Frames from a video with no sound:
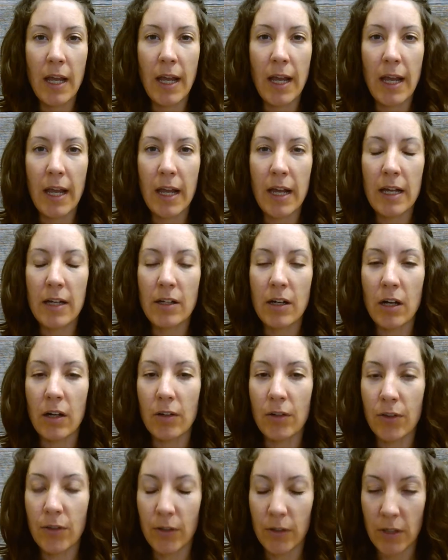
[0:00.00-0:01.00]
And
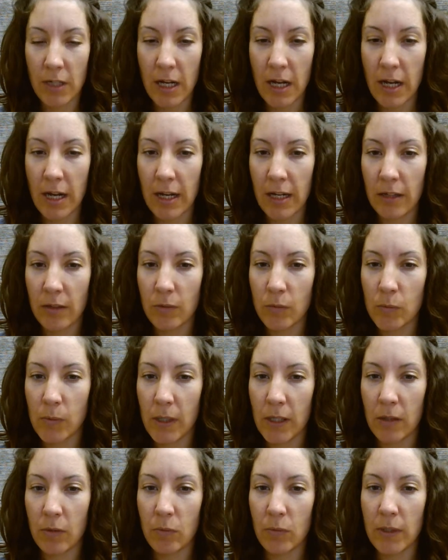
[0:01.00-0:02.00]
our third eye
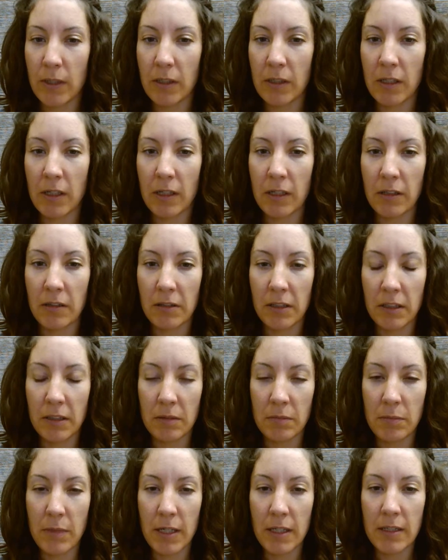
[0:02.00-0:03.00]
when we are
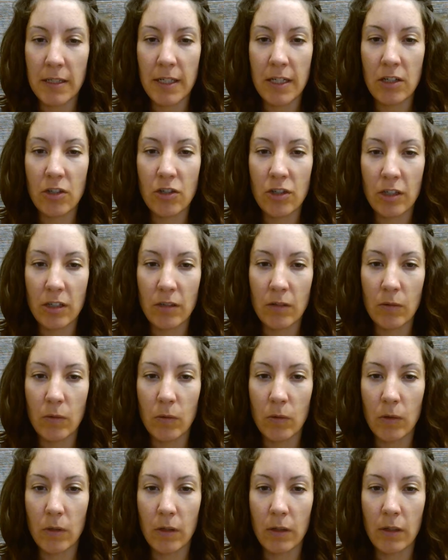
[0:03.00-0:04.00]
in meditation
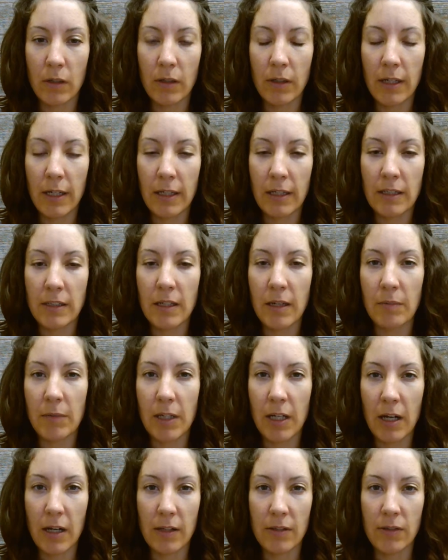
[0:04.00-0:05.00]
or anytime
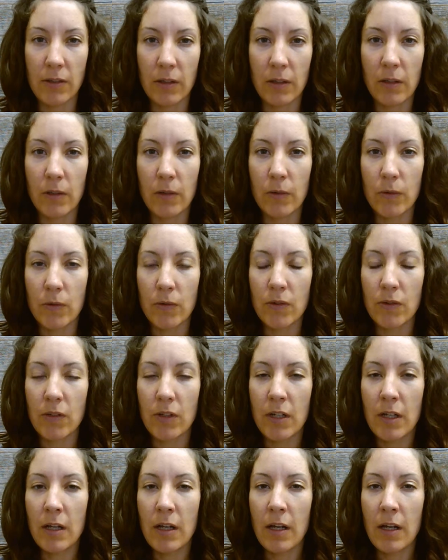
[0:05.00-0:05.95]
the eyes are closed.